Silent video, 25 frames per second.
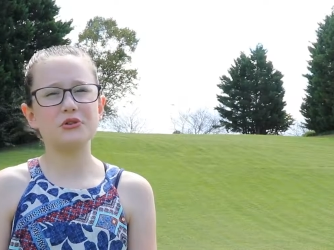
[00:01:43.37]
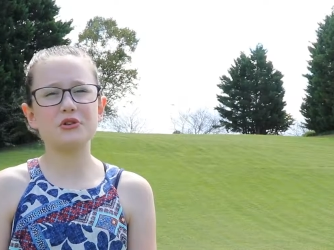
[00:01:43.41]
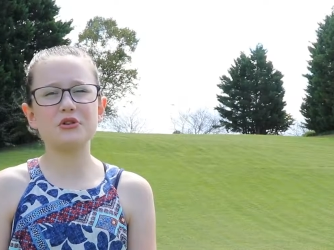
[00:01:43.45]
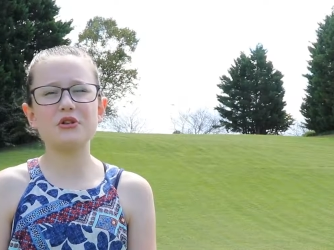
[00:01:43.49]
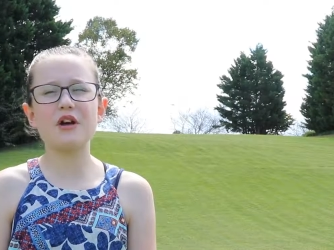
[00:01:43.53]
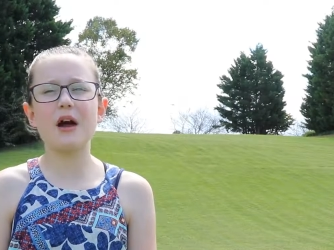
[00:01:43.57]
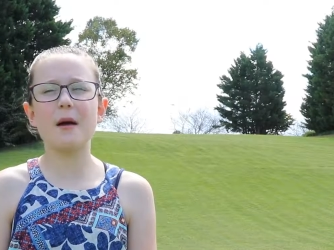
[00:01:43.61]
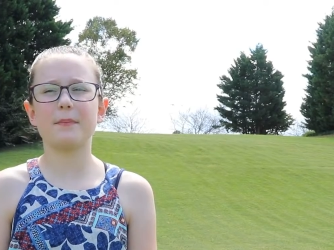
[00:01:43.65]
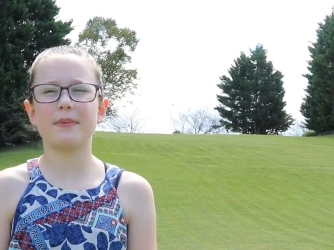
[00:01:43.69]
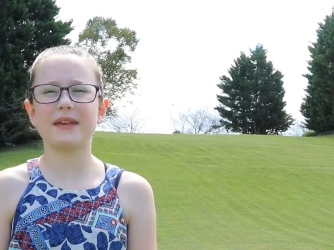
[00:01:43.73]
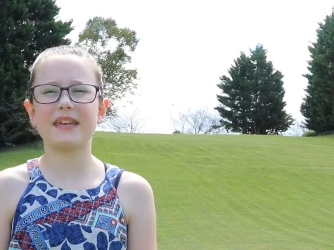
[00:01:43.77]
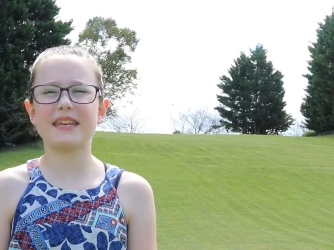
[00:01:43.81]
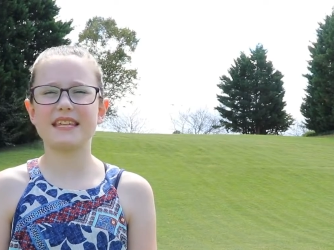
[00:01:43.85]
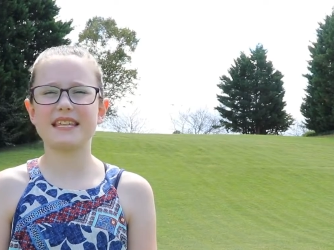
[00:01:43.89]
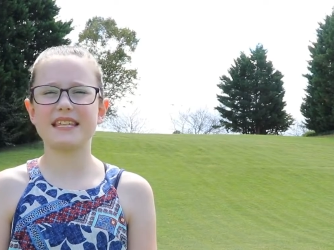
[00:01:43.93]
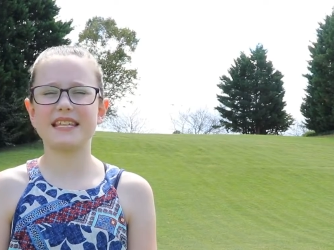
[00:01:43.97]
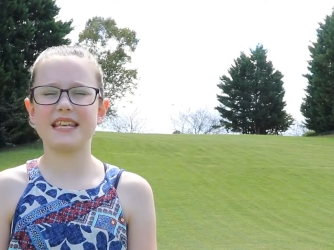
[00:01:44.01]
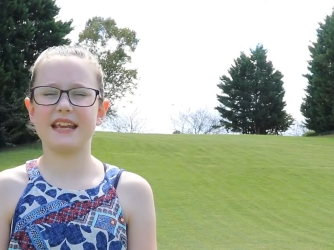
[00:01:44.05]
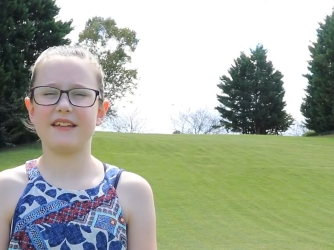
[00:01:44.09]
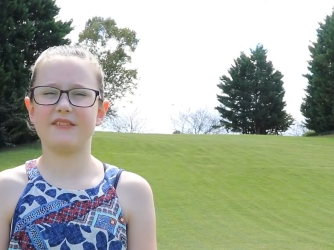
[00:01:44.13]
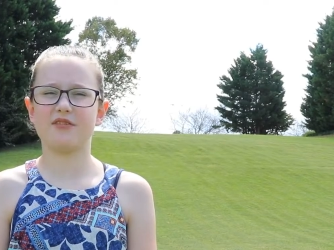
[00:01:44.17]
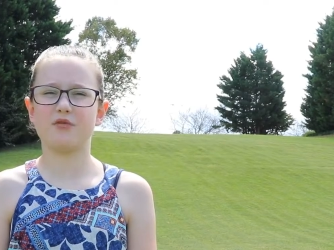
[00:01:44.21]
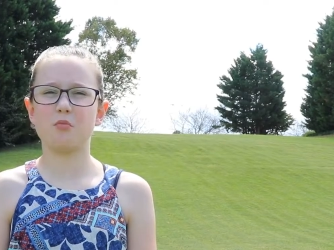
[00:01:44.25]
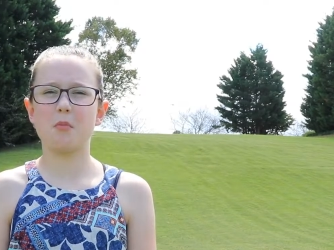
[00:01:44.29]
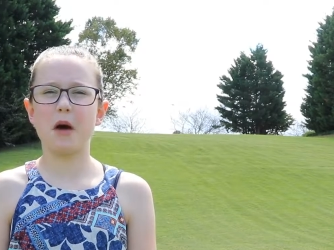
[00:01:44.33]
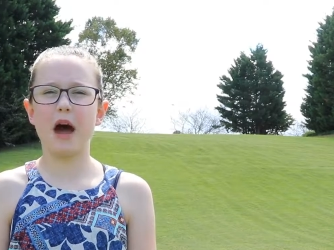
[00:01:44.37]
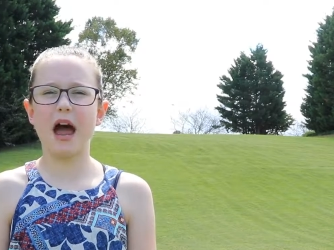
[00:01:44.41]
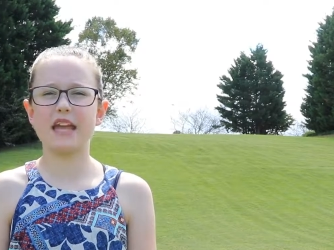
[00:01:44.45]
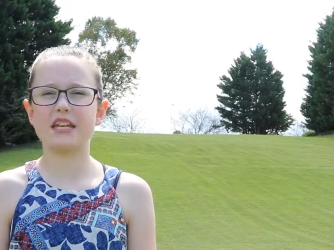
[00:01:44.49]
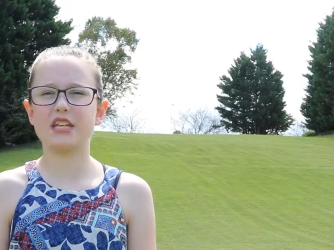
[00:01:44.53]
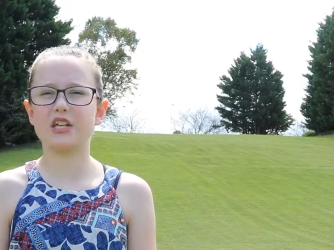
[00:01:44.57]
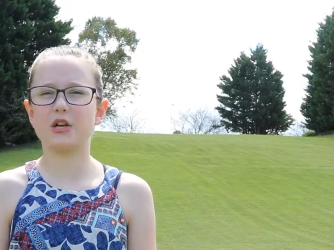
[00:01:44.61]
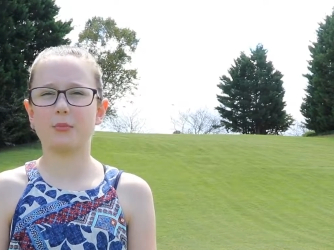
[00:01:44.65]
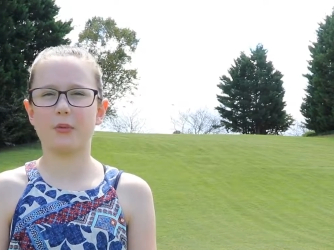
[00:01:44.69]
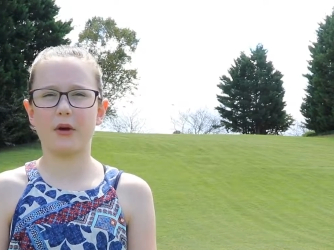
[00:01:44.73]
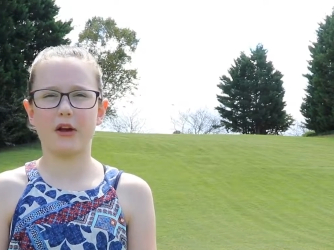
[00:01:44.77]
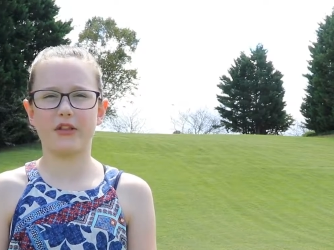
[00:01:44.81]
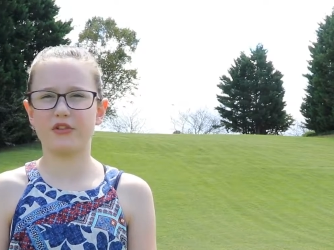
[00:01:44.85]
Do not be deceived, my
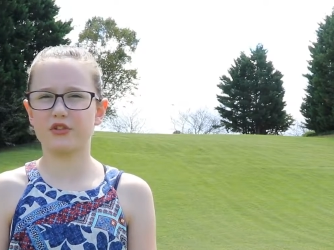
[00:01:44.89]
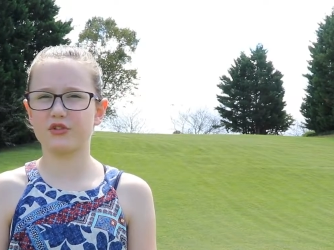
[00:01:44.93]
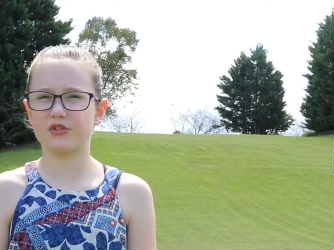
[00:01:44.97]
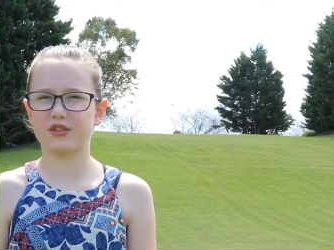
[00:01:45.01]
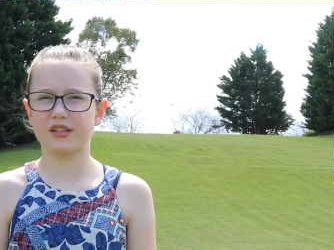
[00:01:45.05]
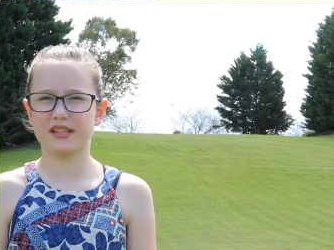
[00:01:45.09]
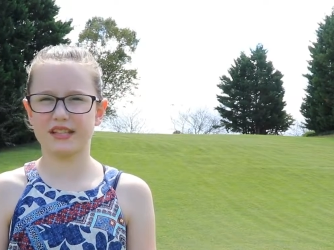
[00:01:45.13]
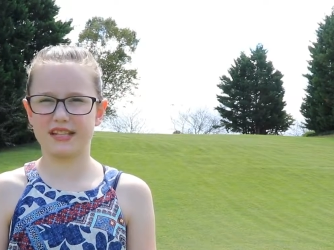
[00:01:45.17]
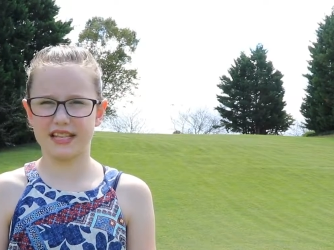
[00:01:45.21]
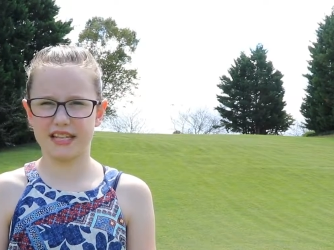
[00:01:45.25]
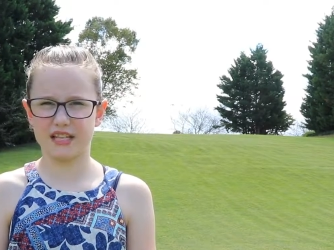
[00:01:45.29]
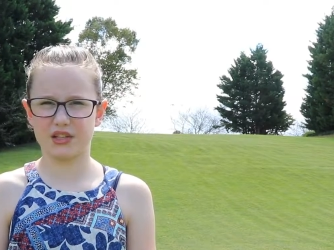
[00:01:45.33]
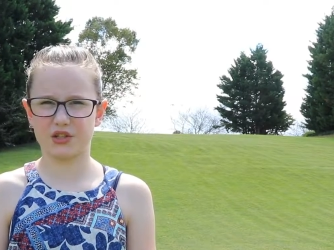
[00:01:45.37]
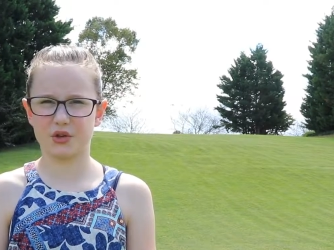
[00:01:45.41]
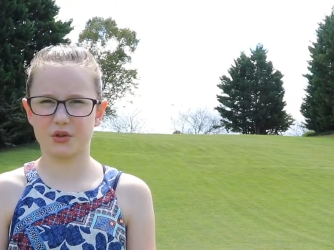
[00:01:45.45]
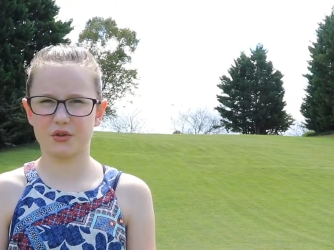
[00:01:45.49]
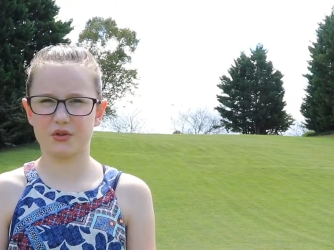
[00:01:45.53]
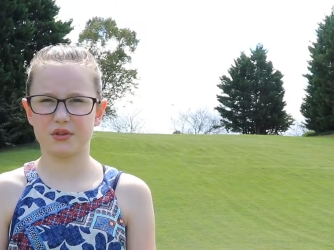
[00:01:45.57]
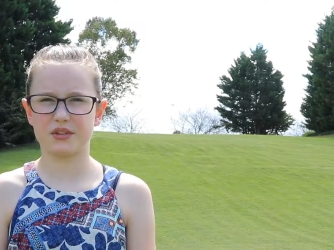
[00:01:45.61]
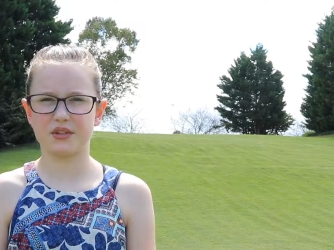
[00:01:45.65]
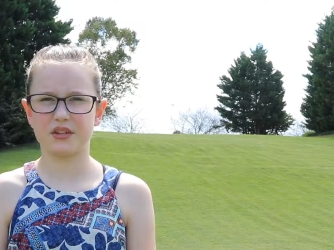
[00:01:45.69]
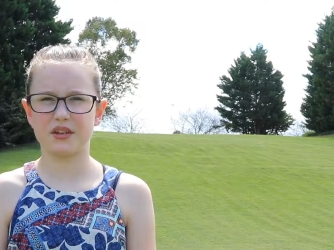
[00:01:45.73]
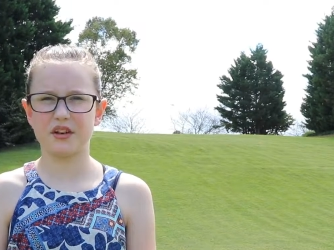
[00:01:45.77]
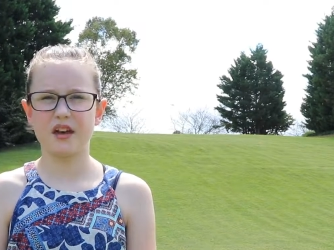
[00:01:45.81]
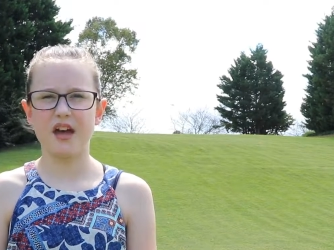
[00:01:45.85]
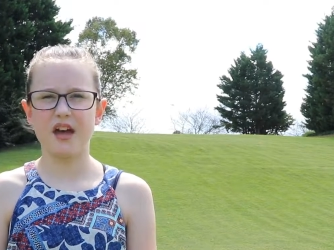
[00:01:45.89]
dear brothers and sisters.